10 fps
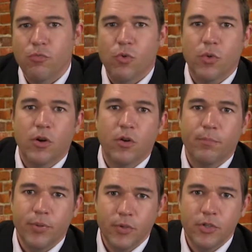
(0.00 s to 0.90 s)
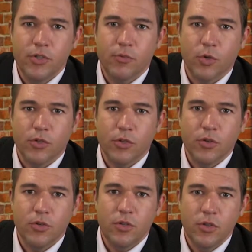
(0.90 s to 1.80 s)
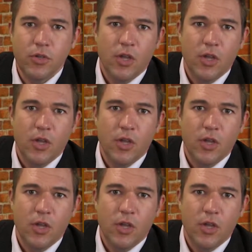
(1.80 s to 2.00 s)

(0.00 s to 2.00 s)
more bird, no more turkey,